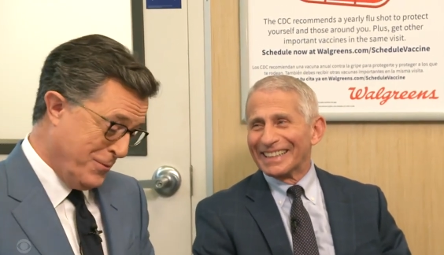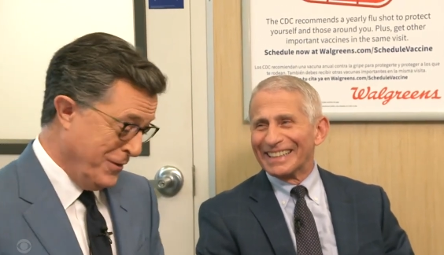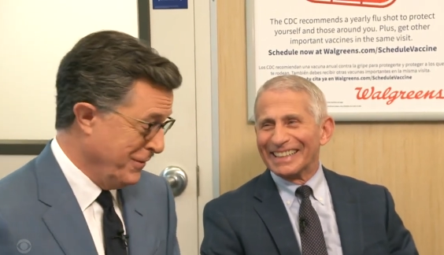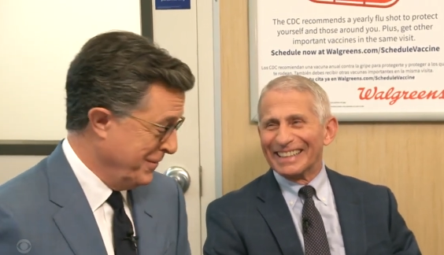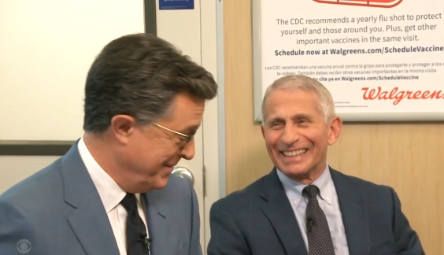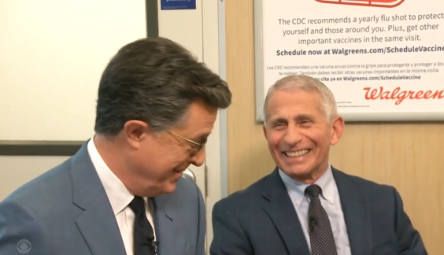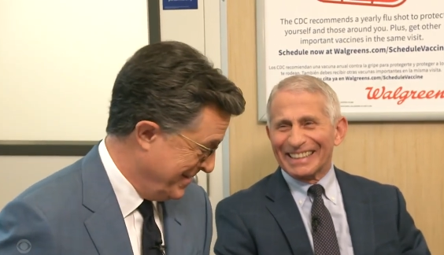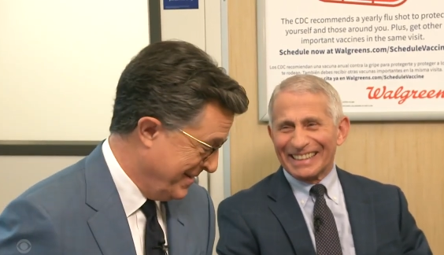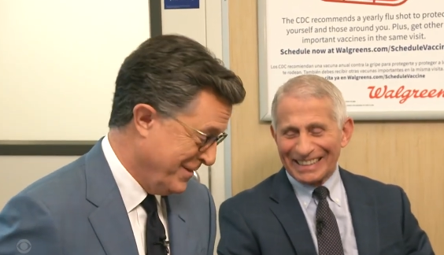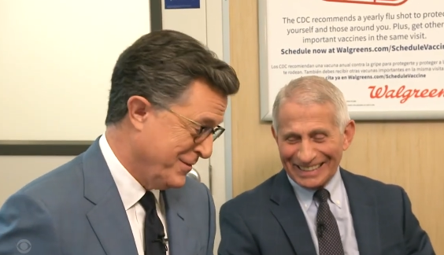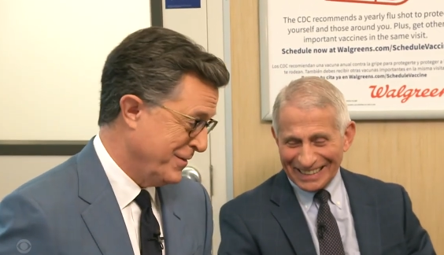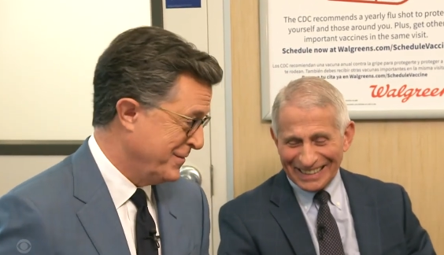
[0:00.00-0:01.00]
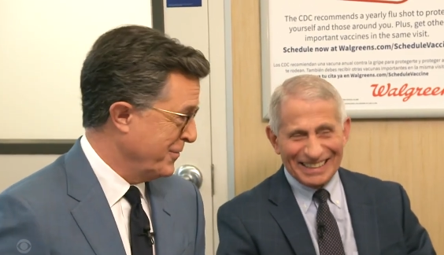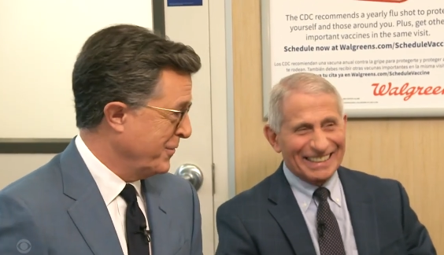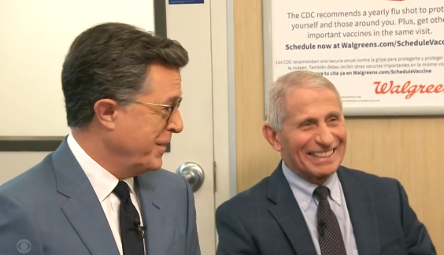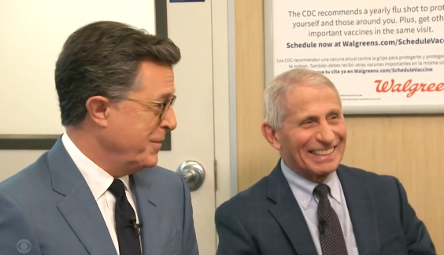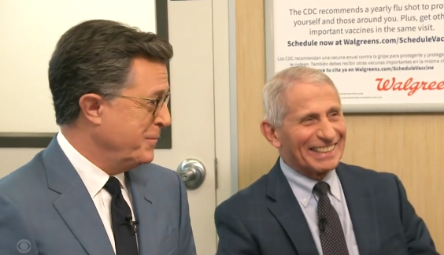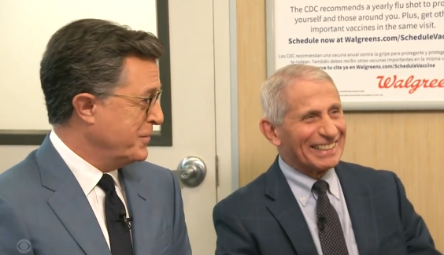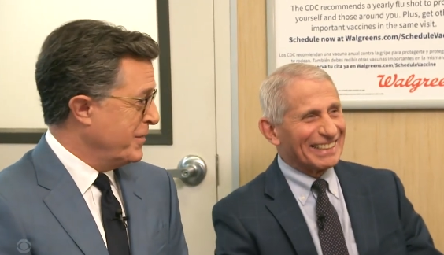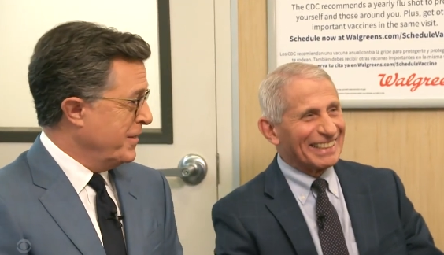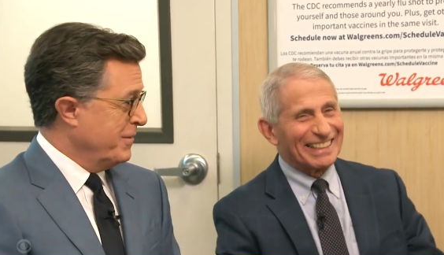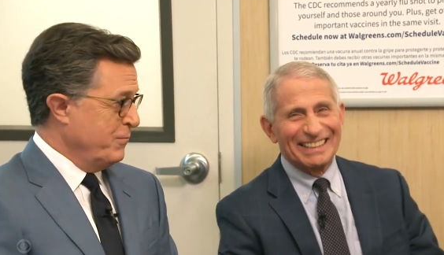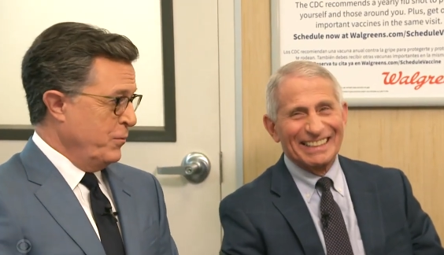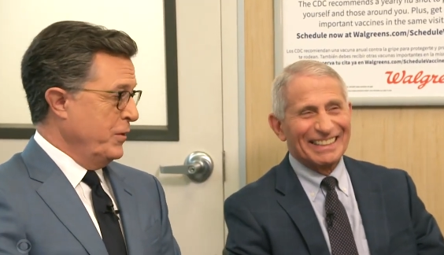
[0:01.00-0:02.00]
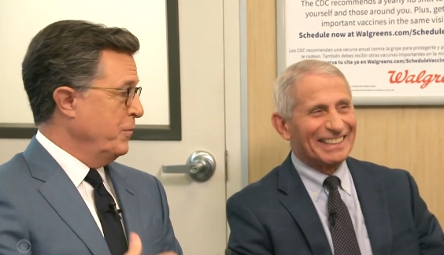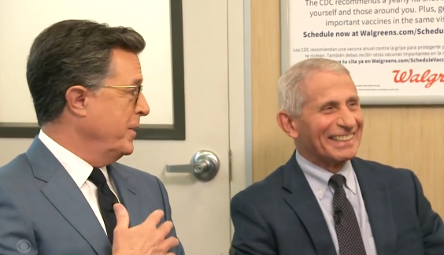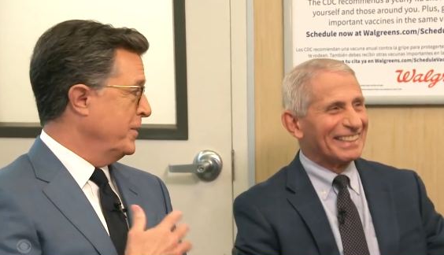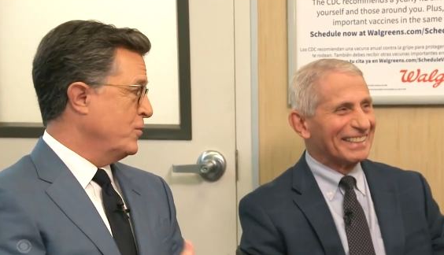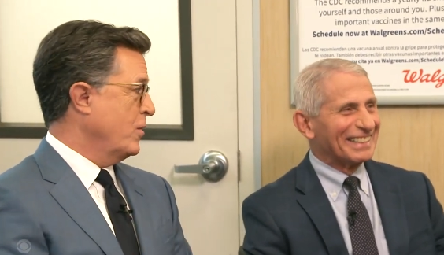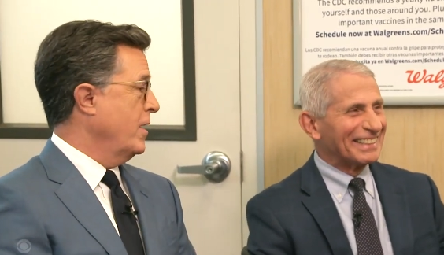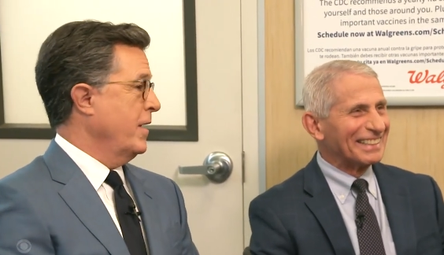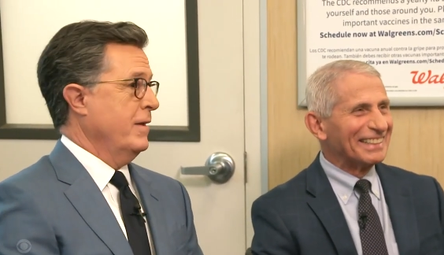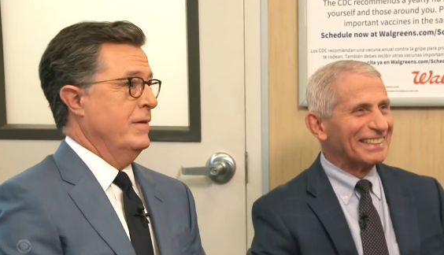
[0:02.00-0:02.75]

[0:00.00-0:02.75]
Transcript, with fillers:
Speaker 1: will. It's, it's okay to be scared. Real men cry.